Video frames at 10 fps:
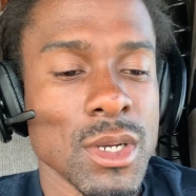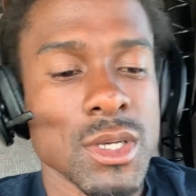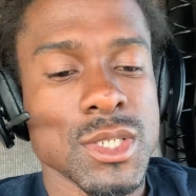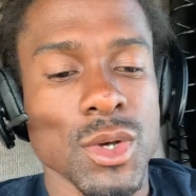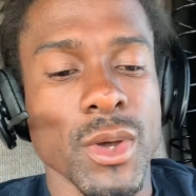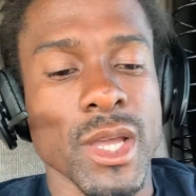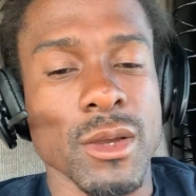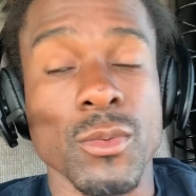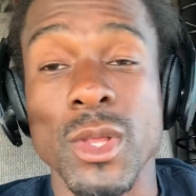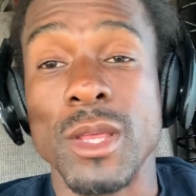so it
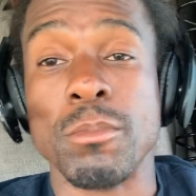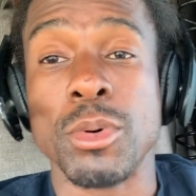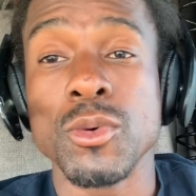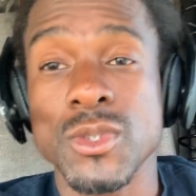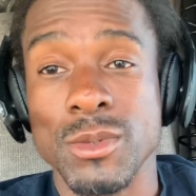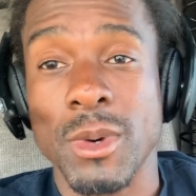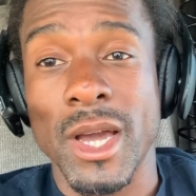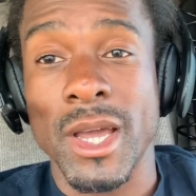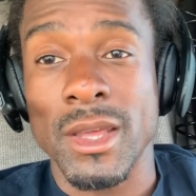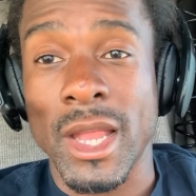could really boost
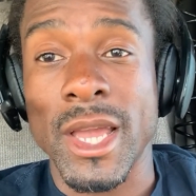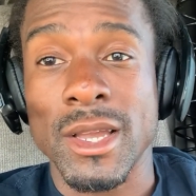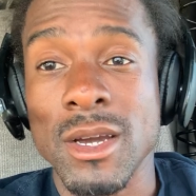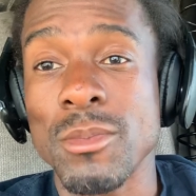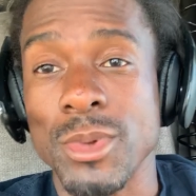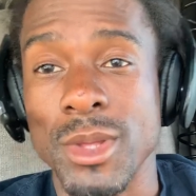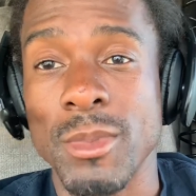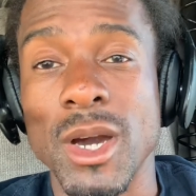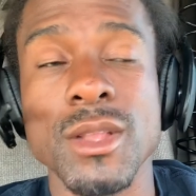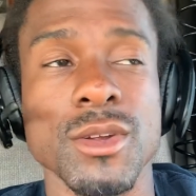my company,
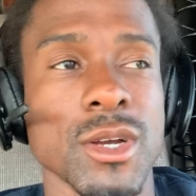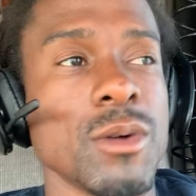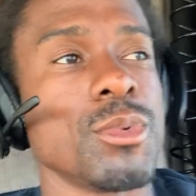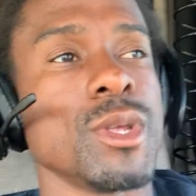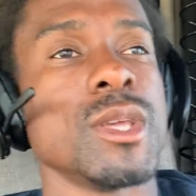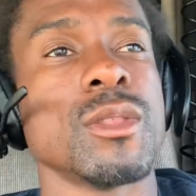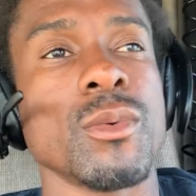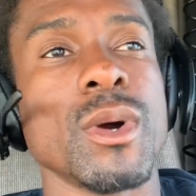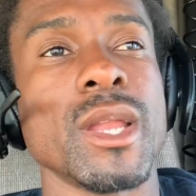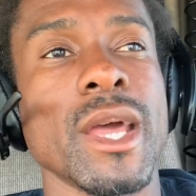my other company, the
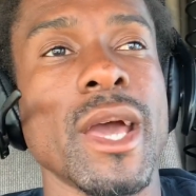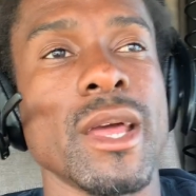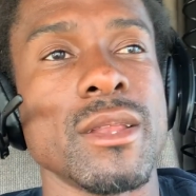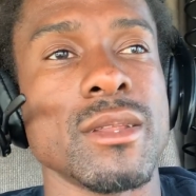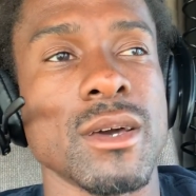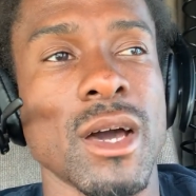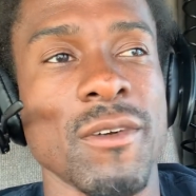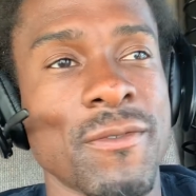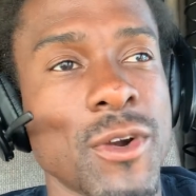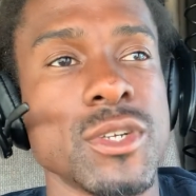one that I
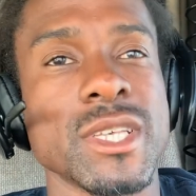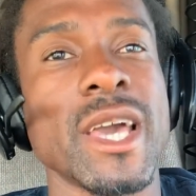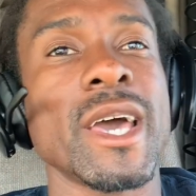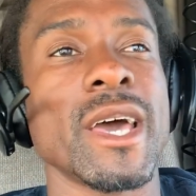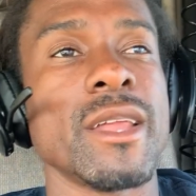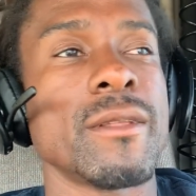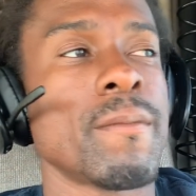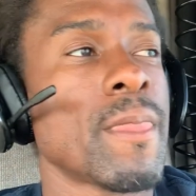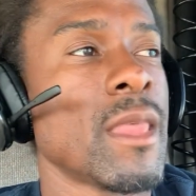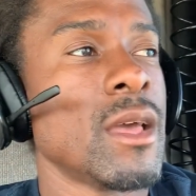first had.
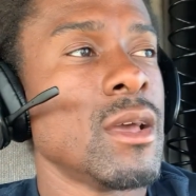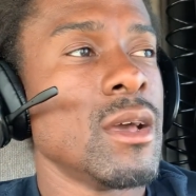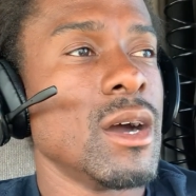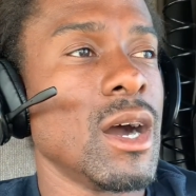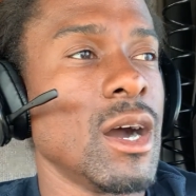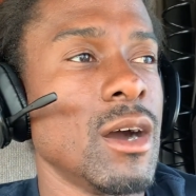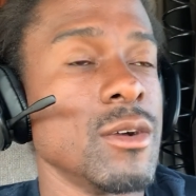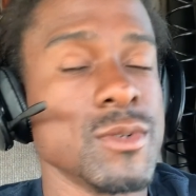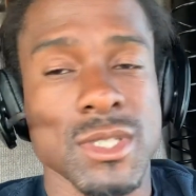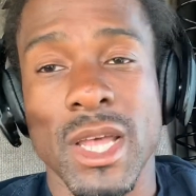
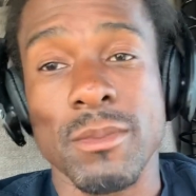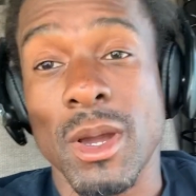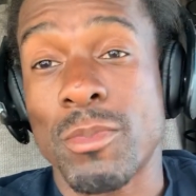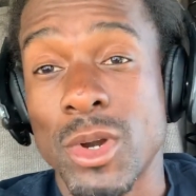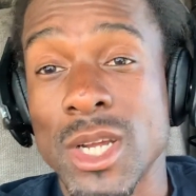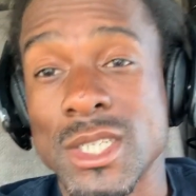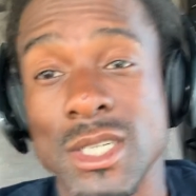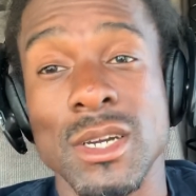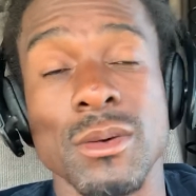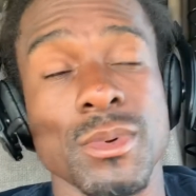It was like my
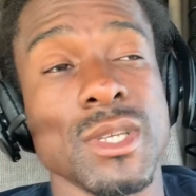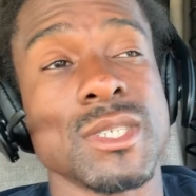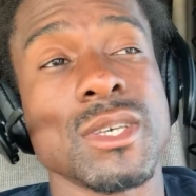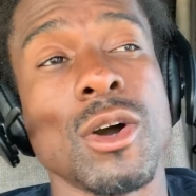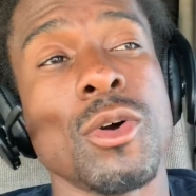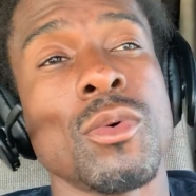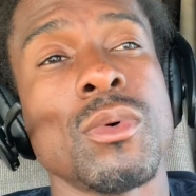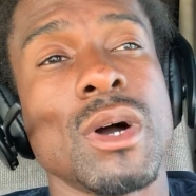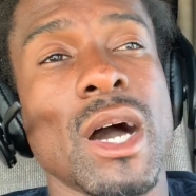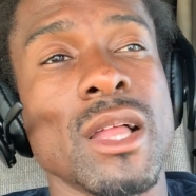production company. So
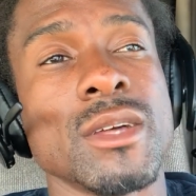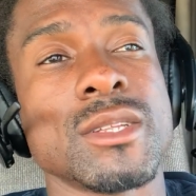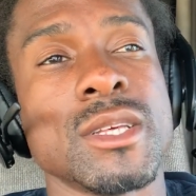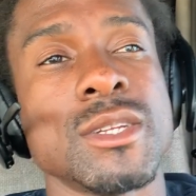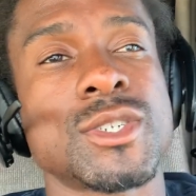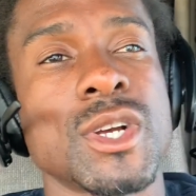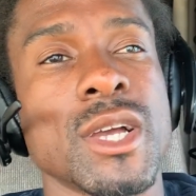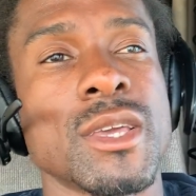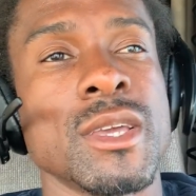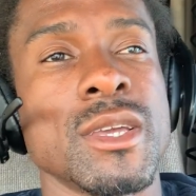I looked into
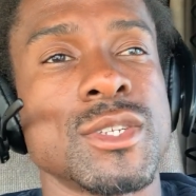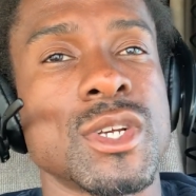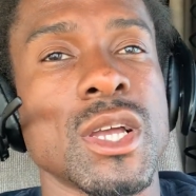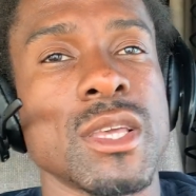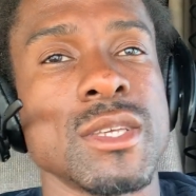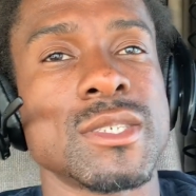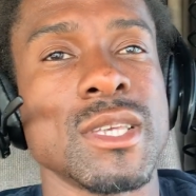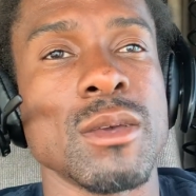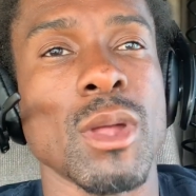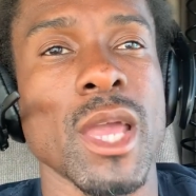trucking, and trucking
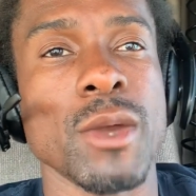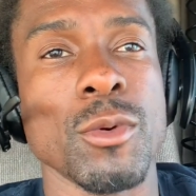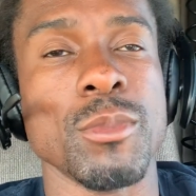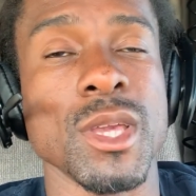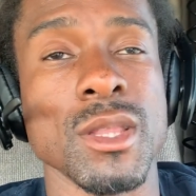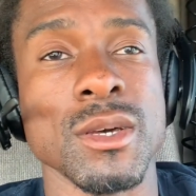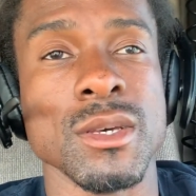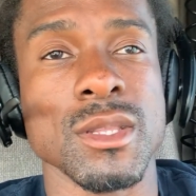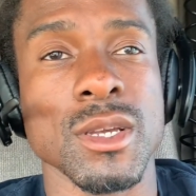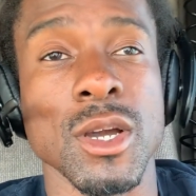seemed like it would be
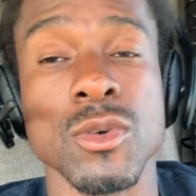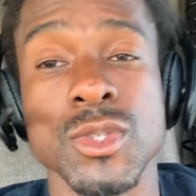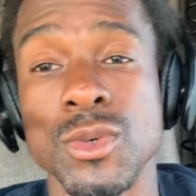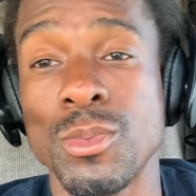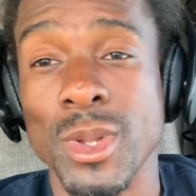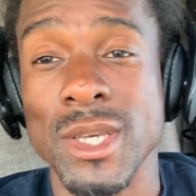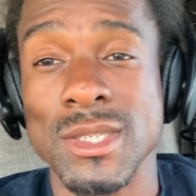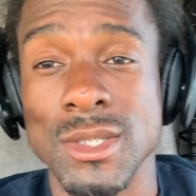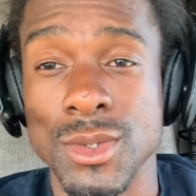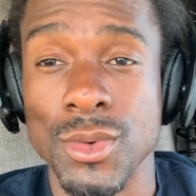the go-to
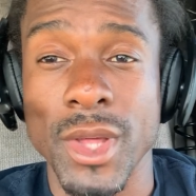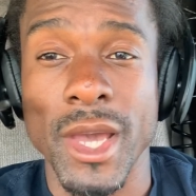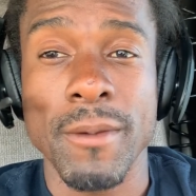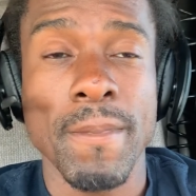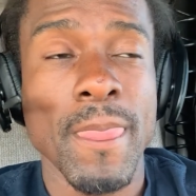place to do that.